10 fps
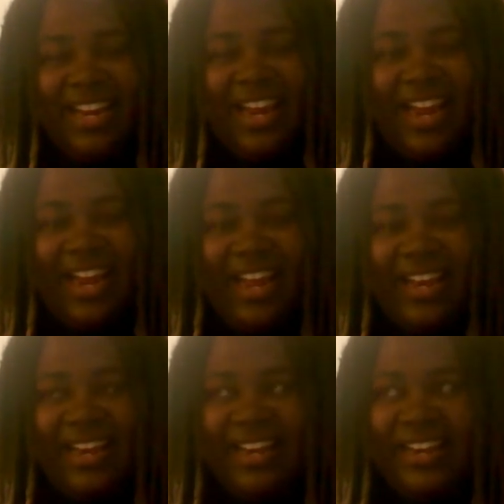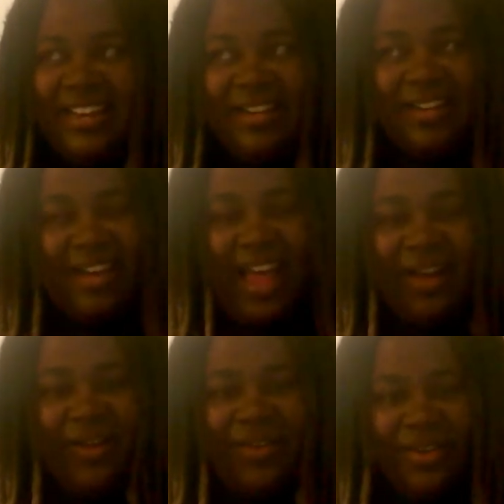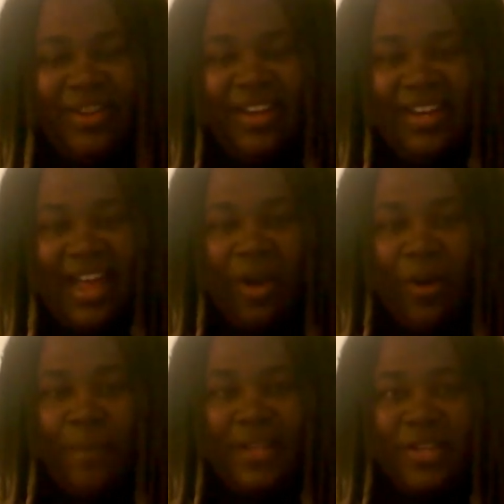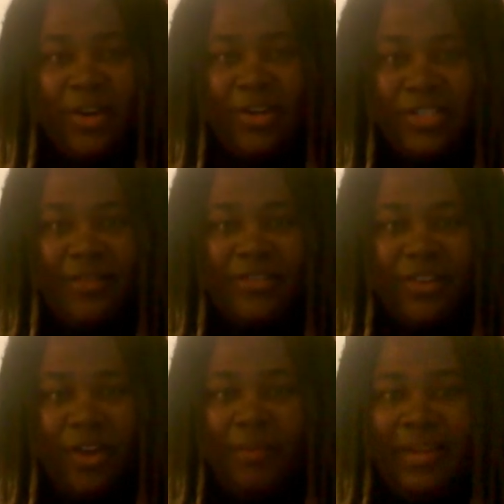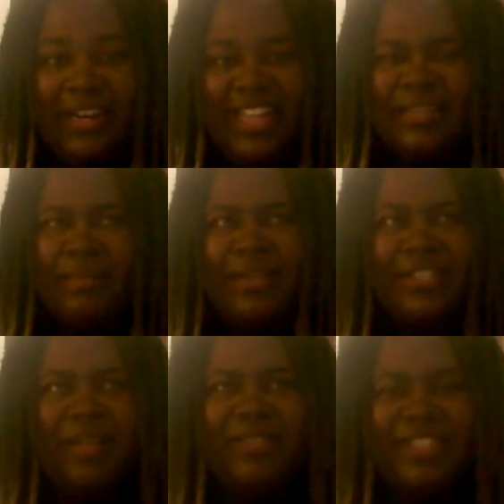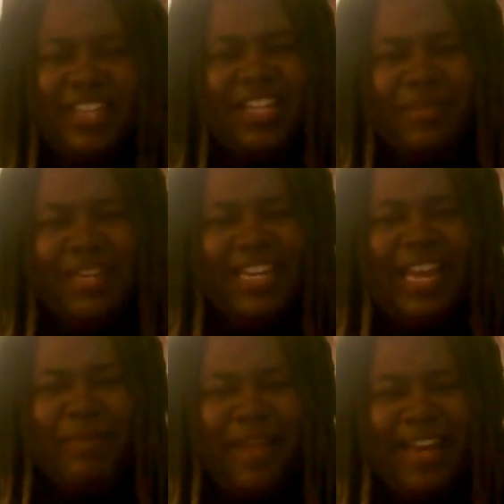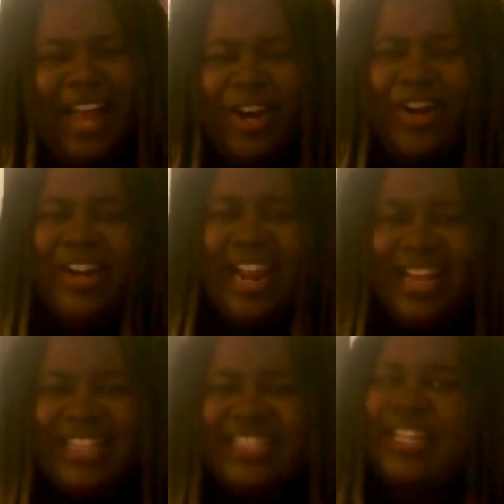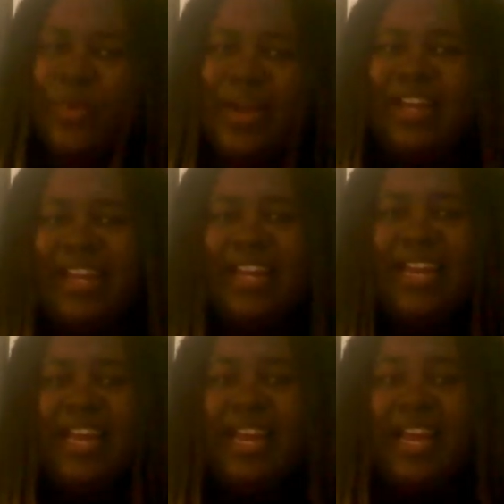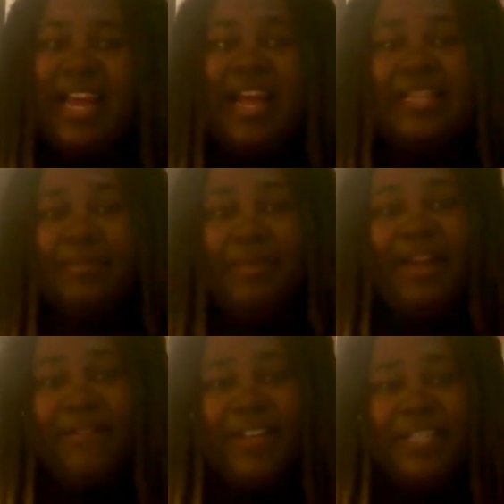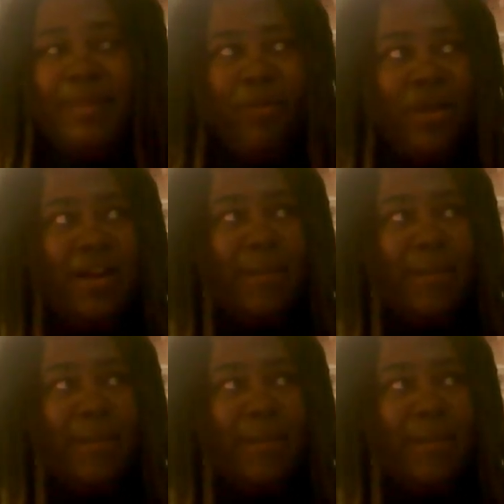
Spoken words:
And now, I hope this serves a humbling lesson, but something tells me he may not learn that lesson as quickly as many of us may want to